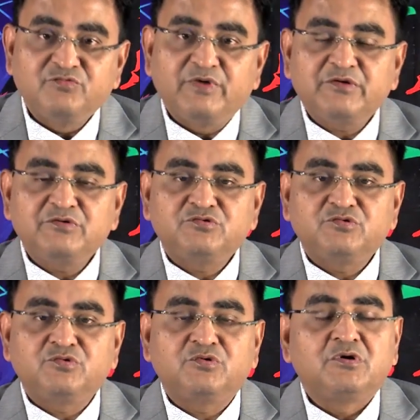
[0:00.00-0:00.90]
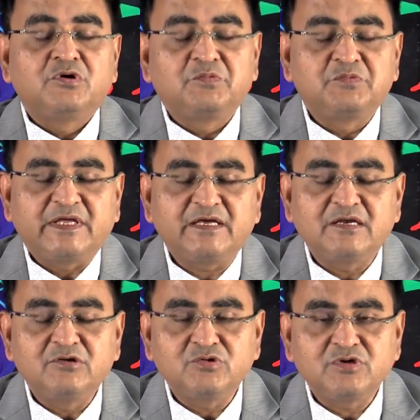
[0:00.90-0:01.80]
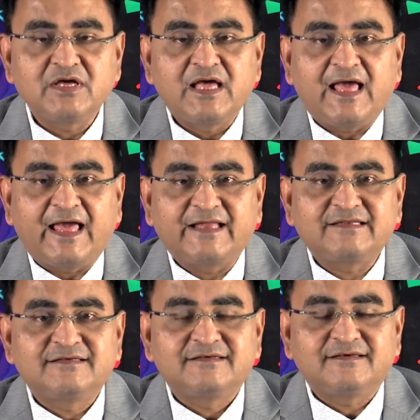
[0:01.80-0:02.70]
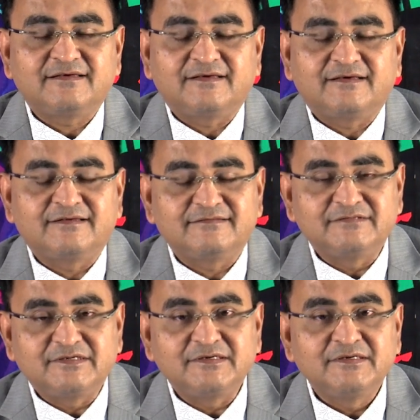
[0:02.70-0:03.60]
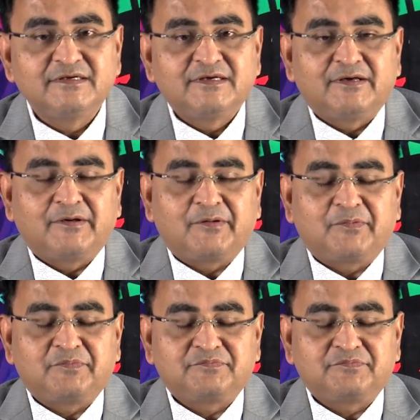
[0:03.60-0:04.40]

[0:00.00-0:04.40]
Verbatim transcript: we are going to take a look at uh, the uh,